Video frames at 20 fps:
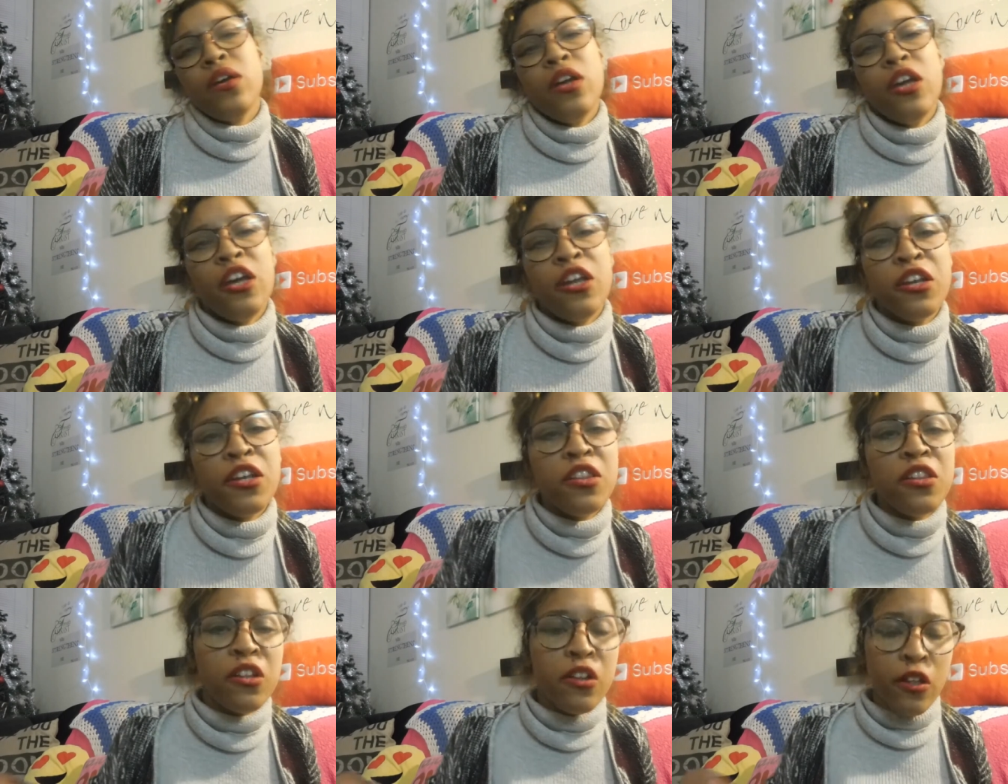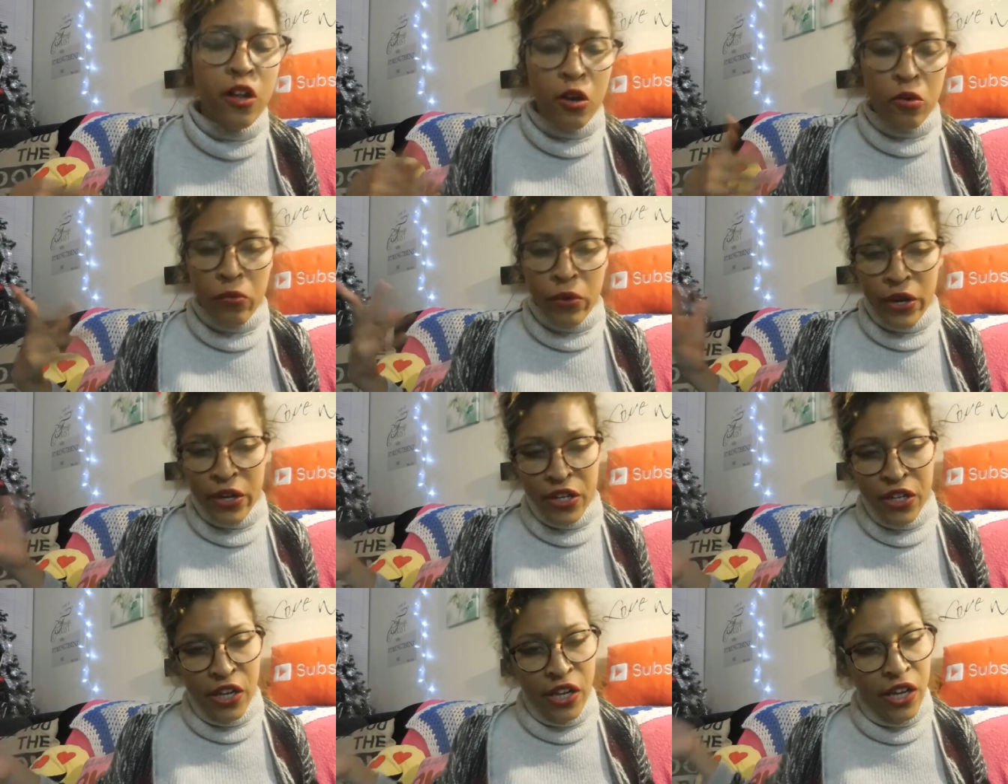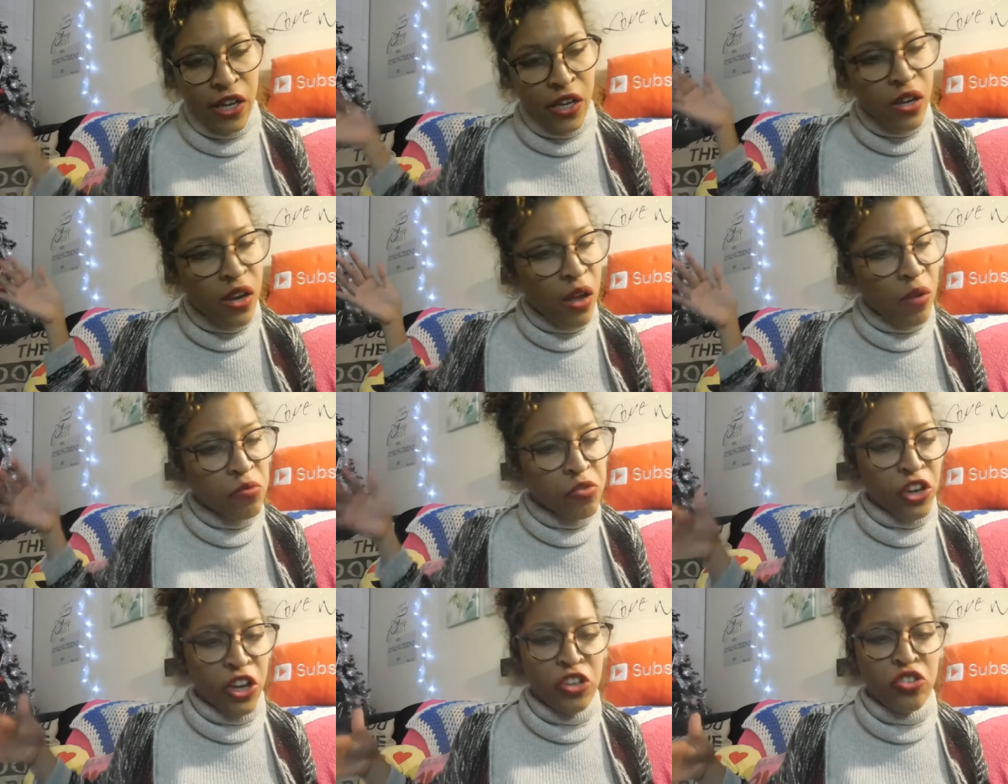And in the long run, he ended
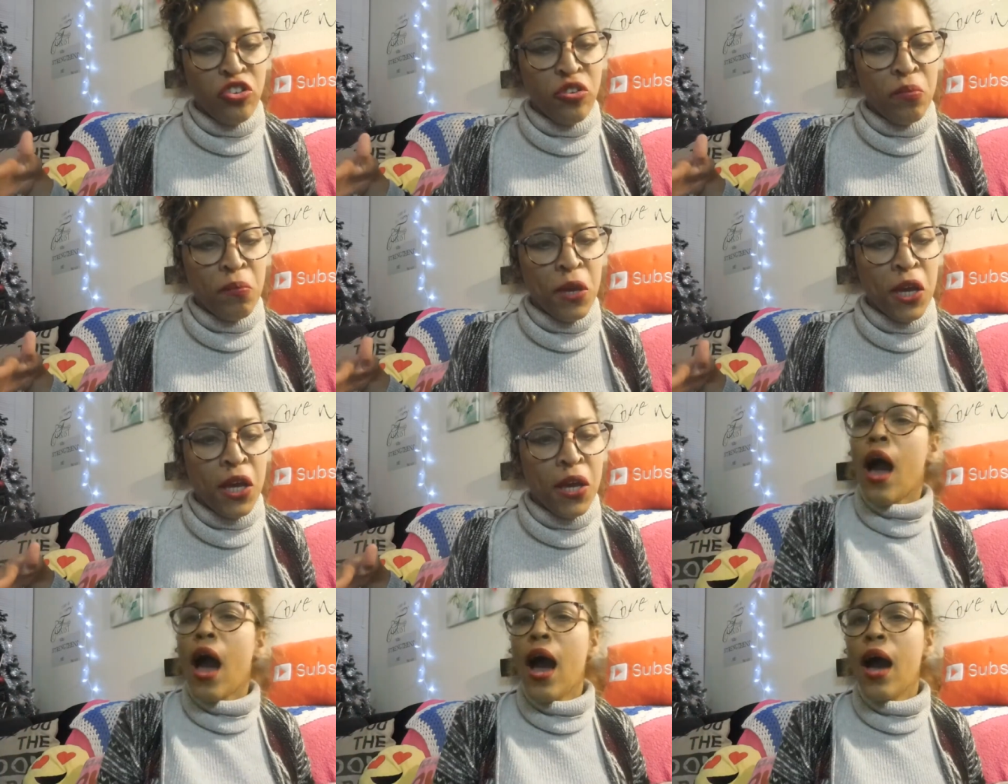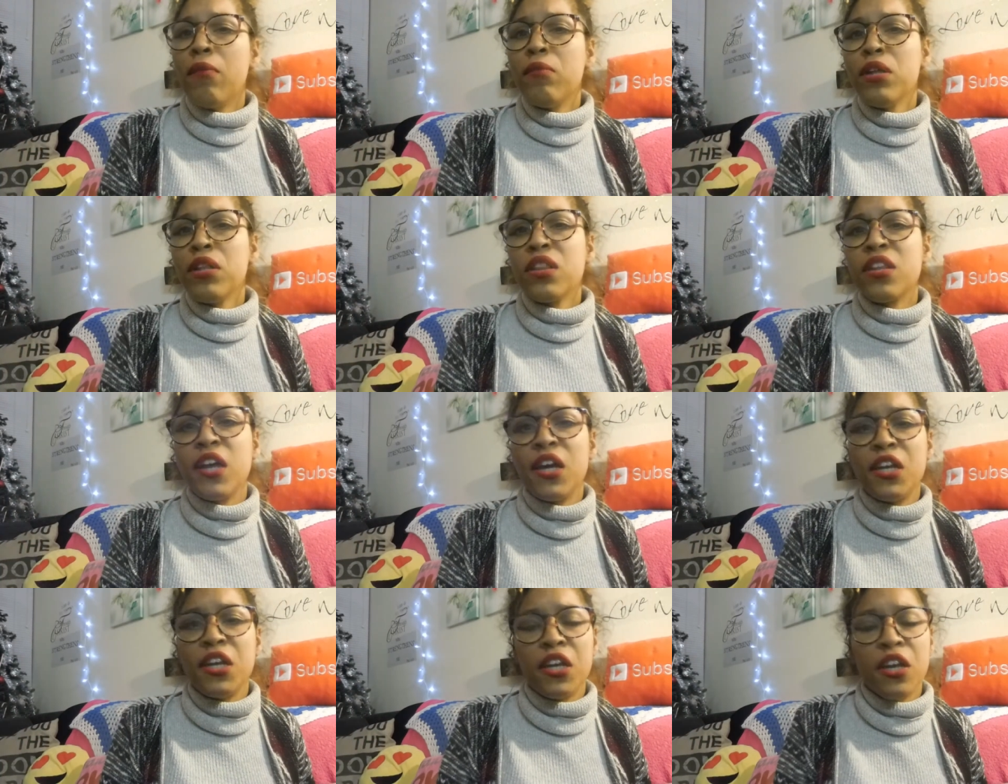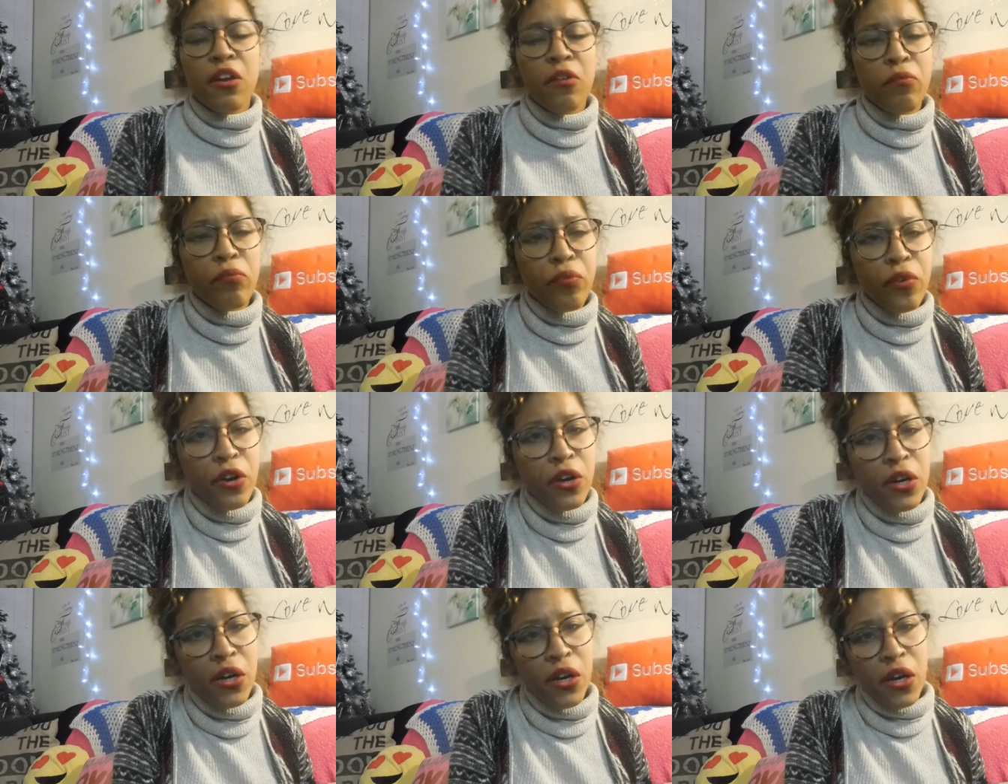up changing me. I was dating him
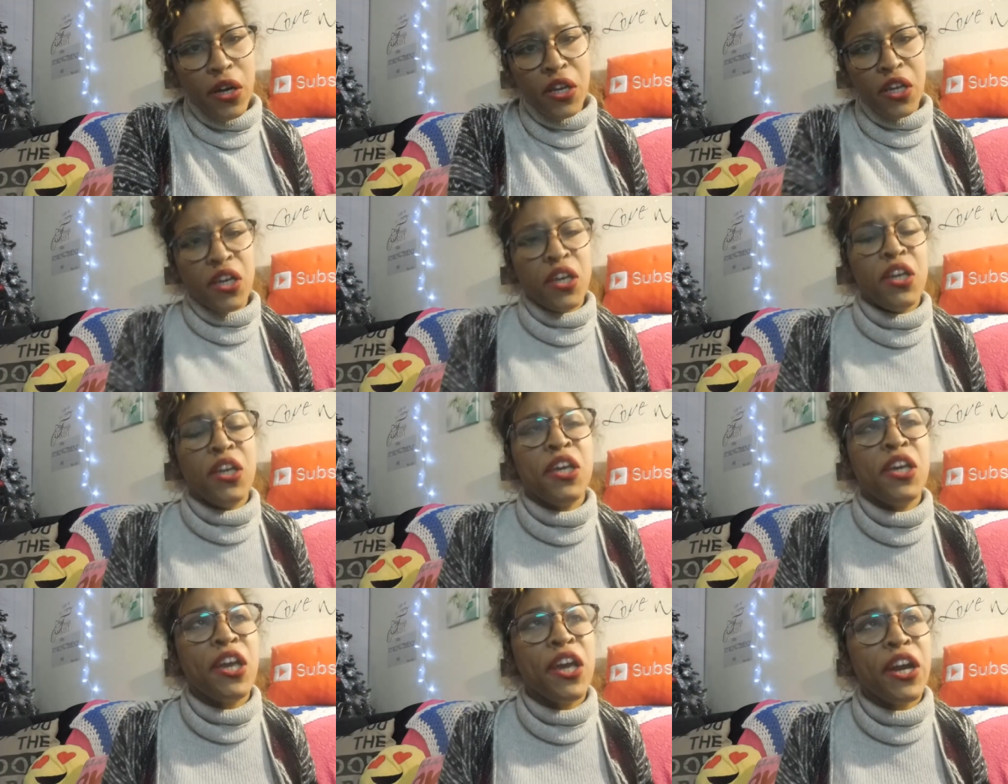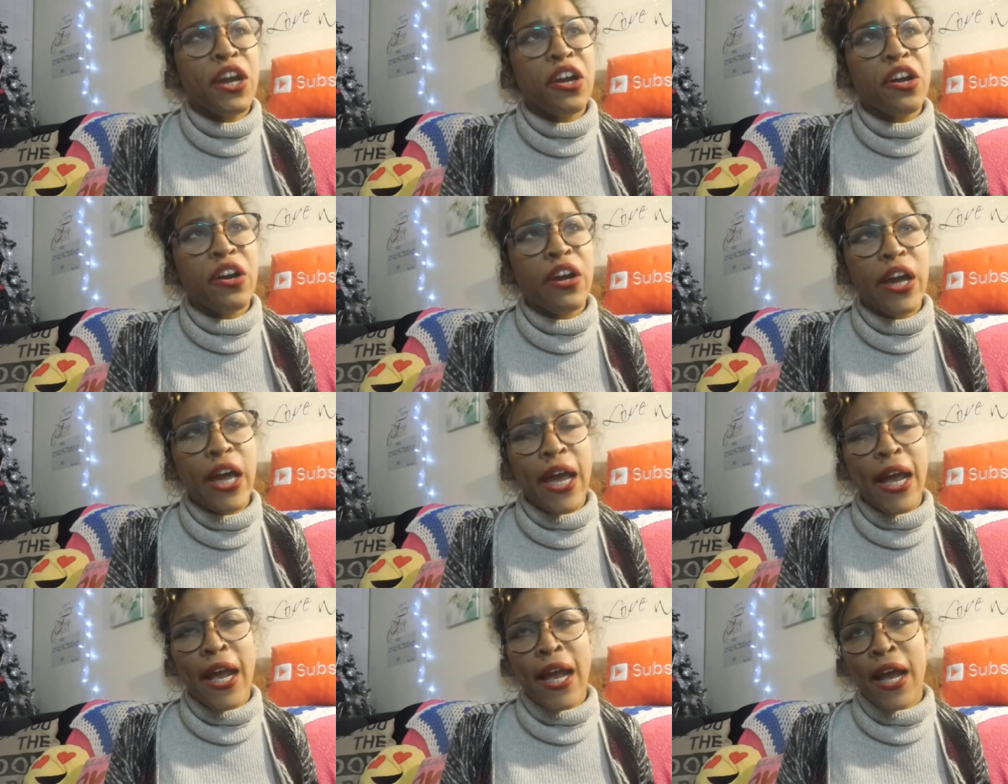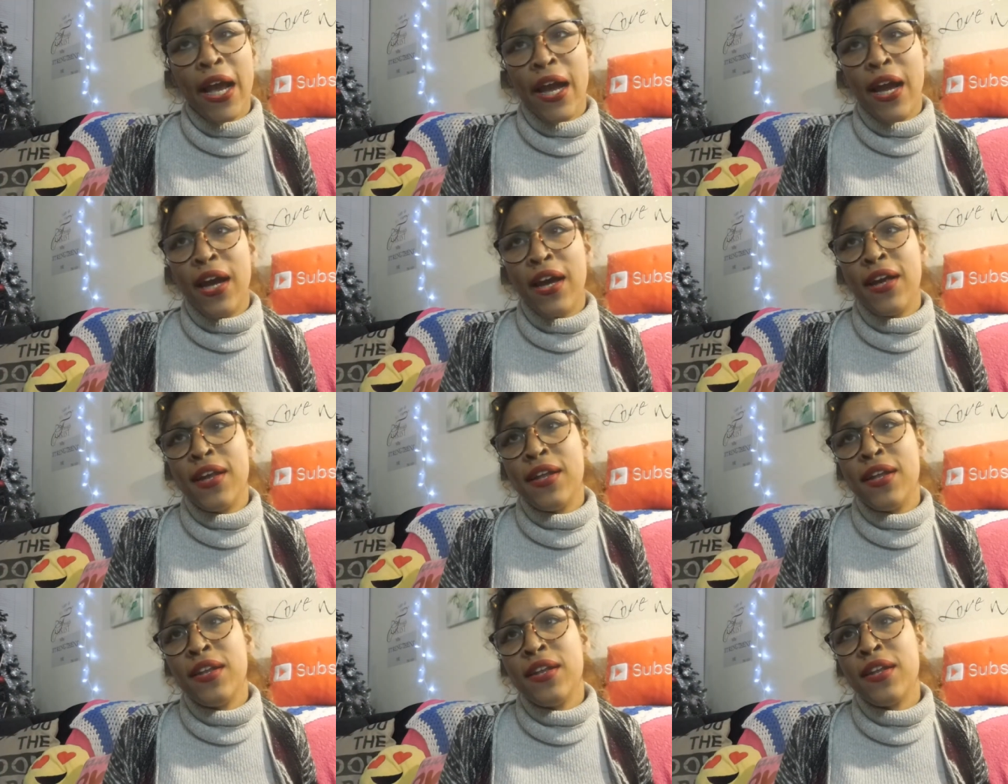for a good year,
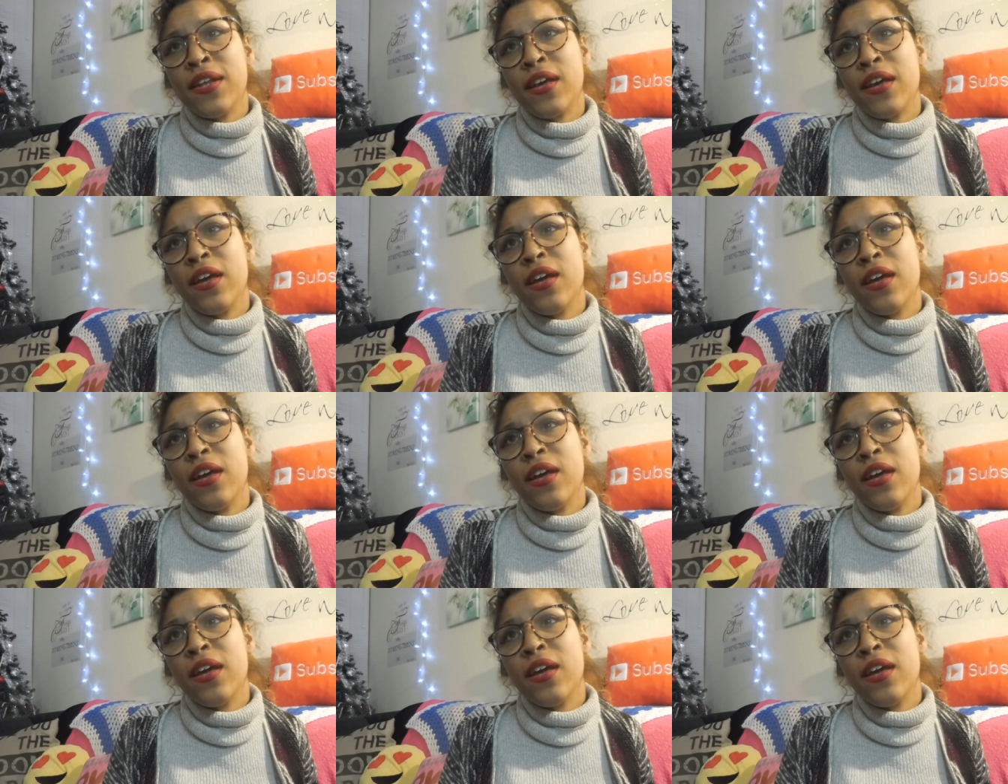and